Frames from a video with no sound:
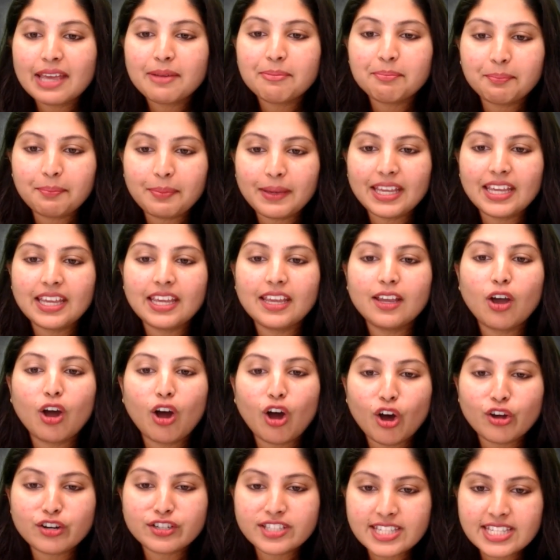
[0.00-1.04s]
B
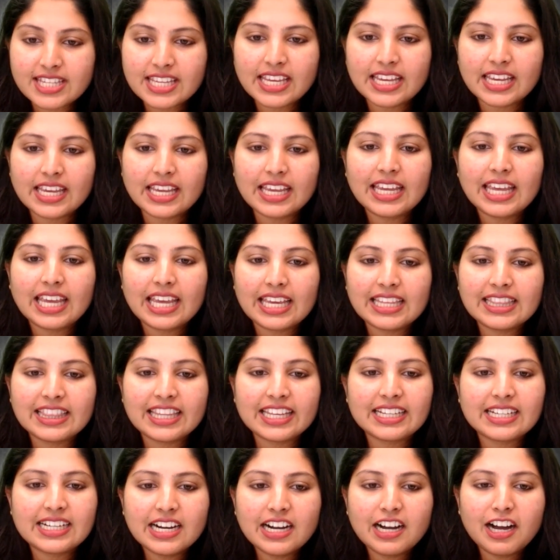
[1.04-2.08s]
or C in the
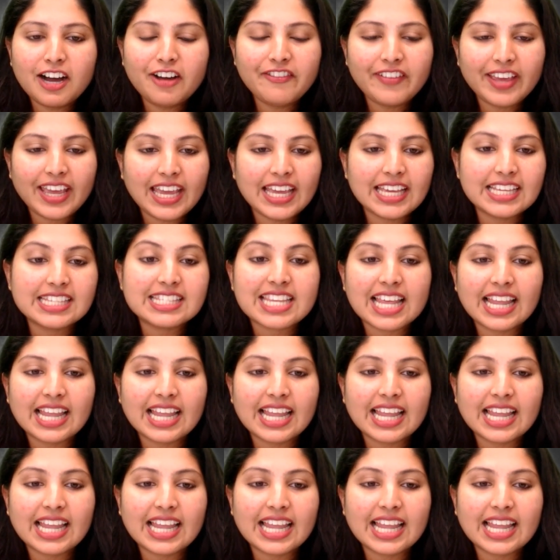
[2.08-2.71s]
curve is